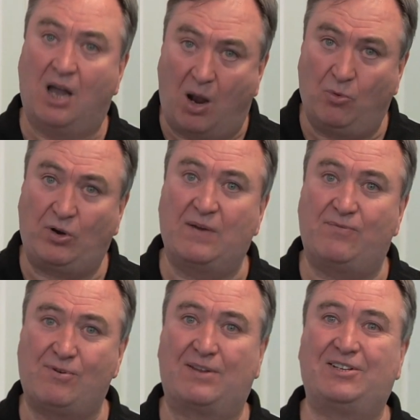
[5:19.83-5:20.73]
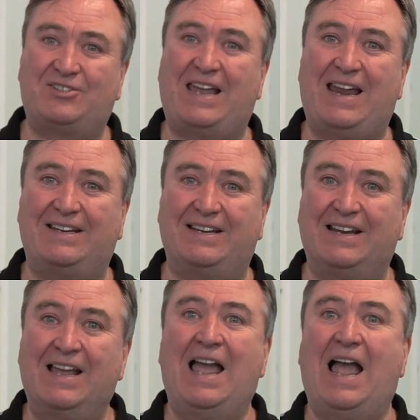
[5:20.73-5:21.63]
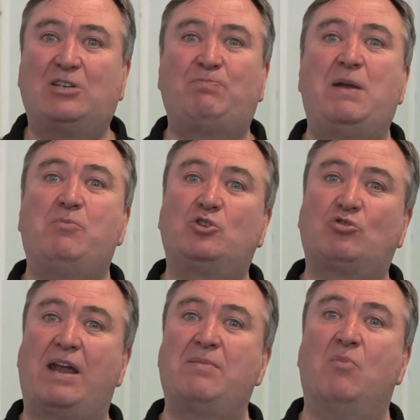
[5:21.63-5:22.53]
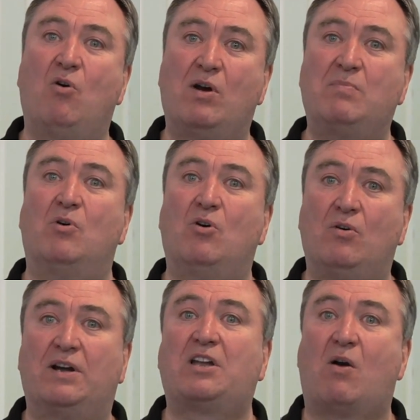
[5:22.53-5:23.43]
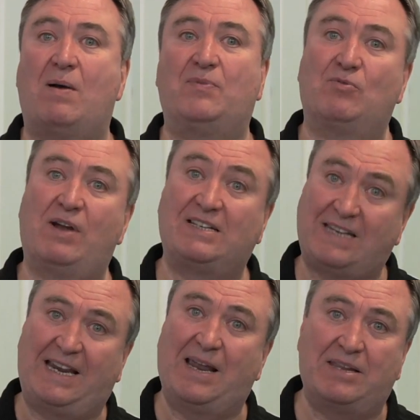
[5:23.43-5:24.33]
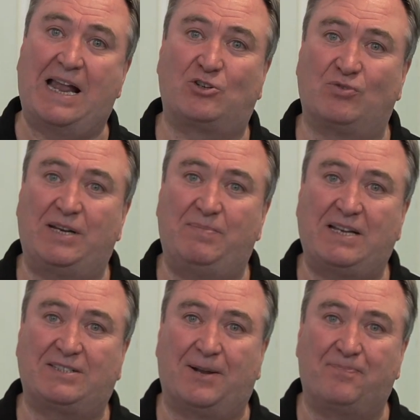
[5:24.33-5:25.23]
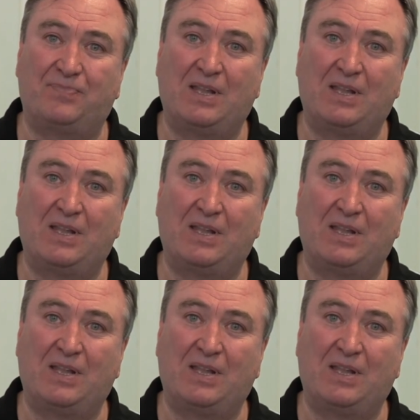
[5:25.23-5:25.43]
I'm looking for understanding. As people train more and more and go up the ranks, they get naturally better.